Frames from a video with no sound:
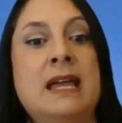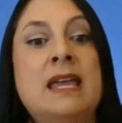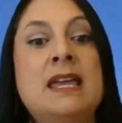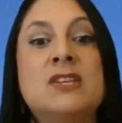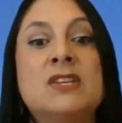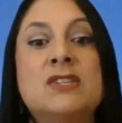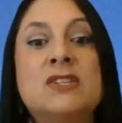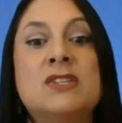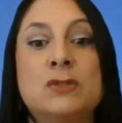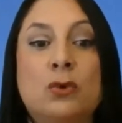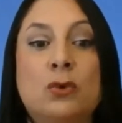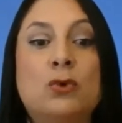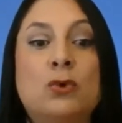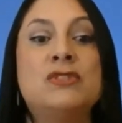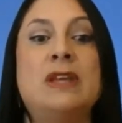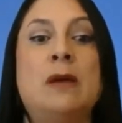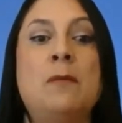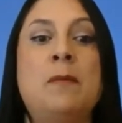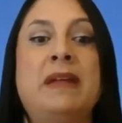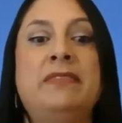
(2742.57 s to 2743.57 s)
what the,
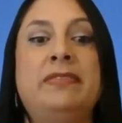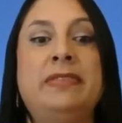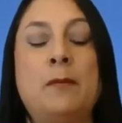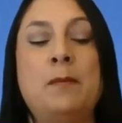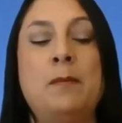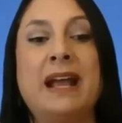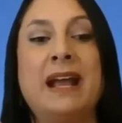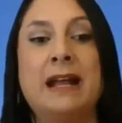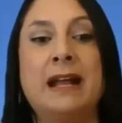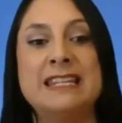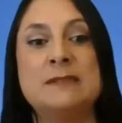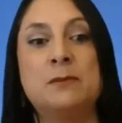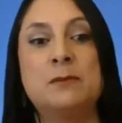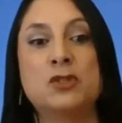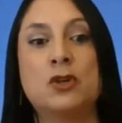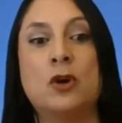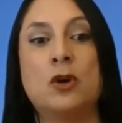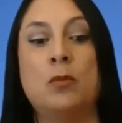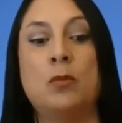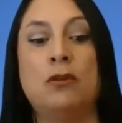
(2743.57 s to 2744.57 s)
the
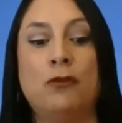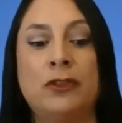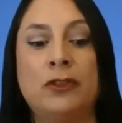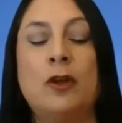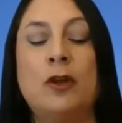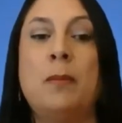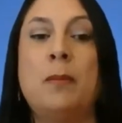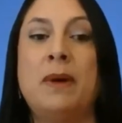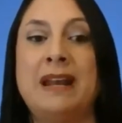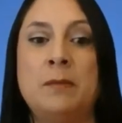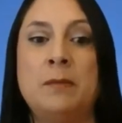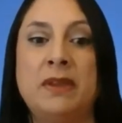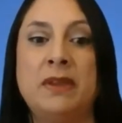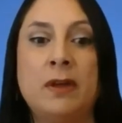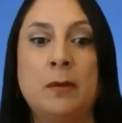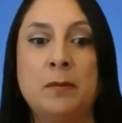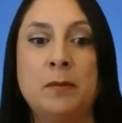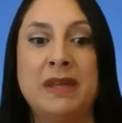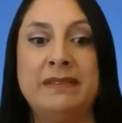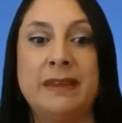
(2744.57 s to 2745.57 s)
countries um,
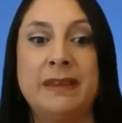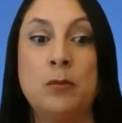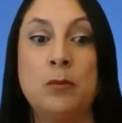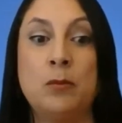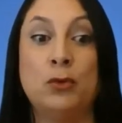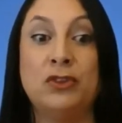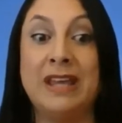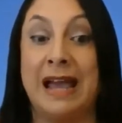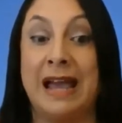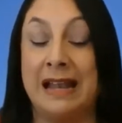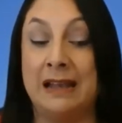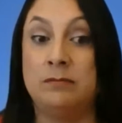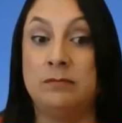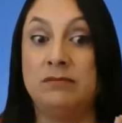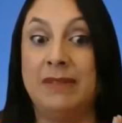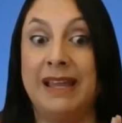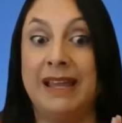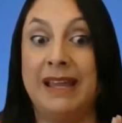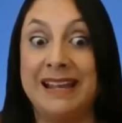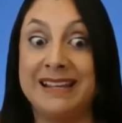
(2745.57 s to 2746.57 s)
have now
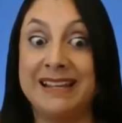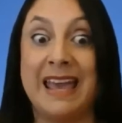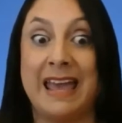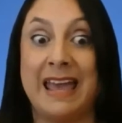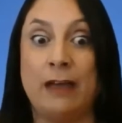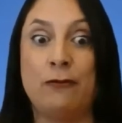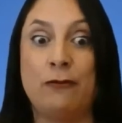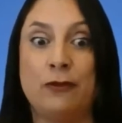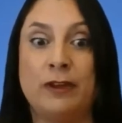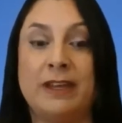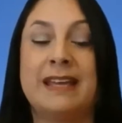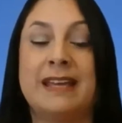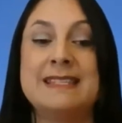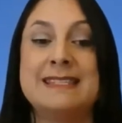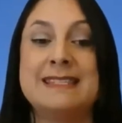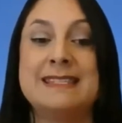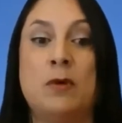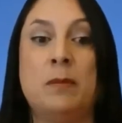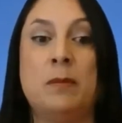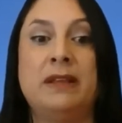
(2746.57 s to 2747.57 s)

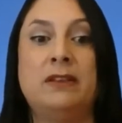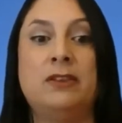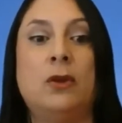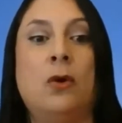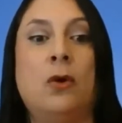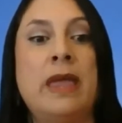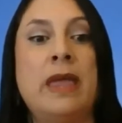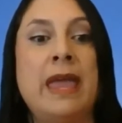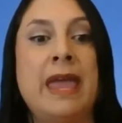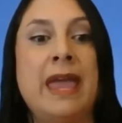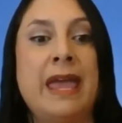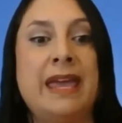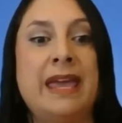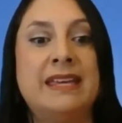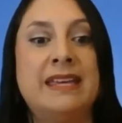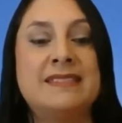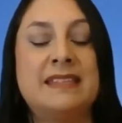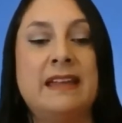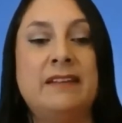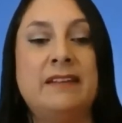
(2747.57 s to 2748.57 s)
is to
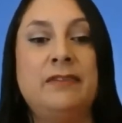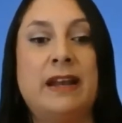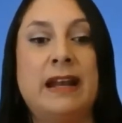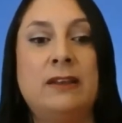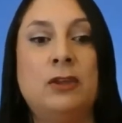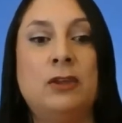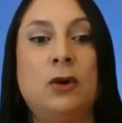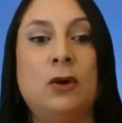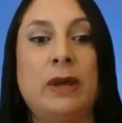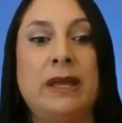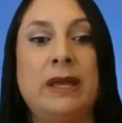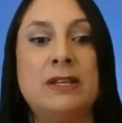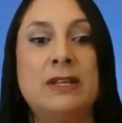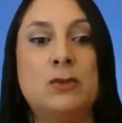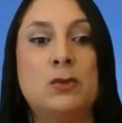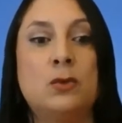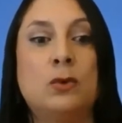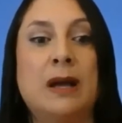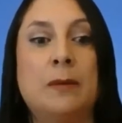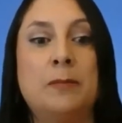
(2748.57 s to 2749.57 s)
be part of, of, of
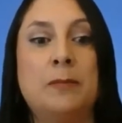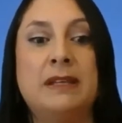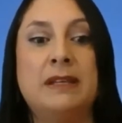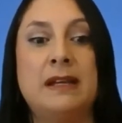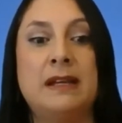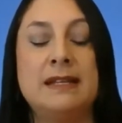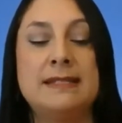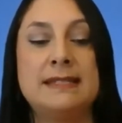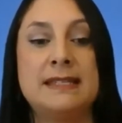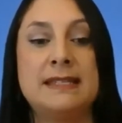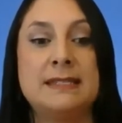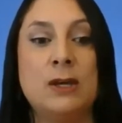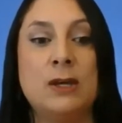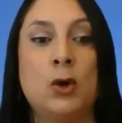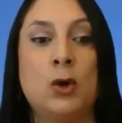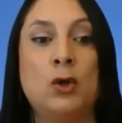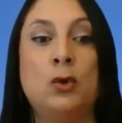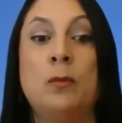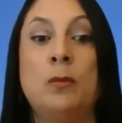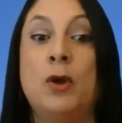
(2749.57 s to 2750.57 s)
the GAF, of
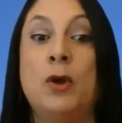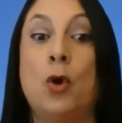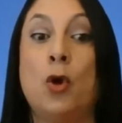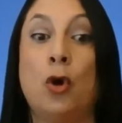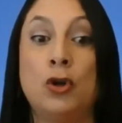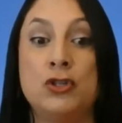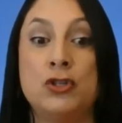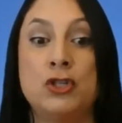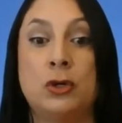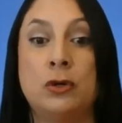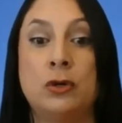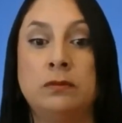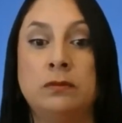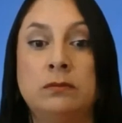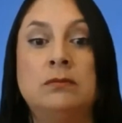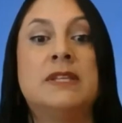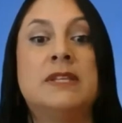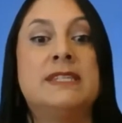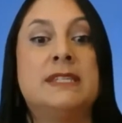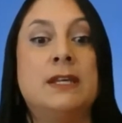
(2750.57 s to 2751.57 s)
course,
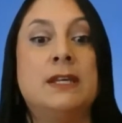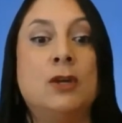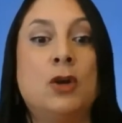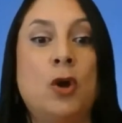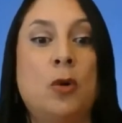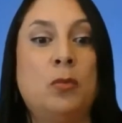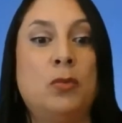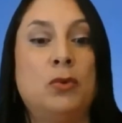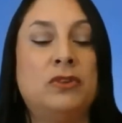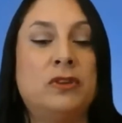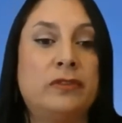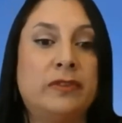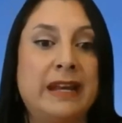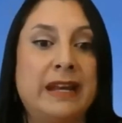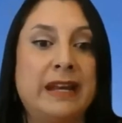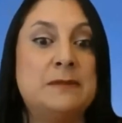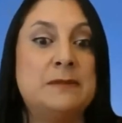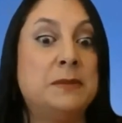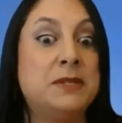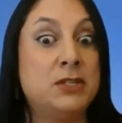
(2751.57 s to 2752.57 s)
which is entering
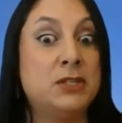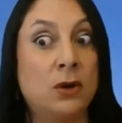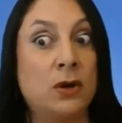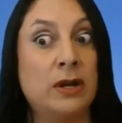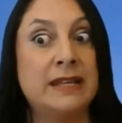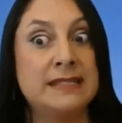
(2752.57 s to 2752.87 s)
in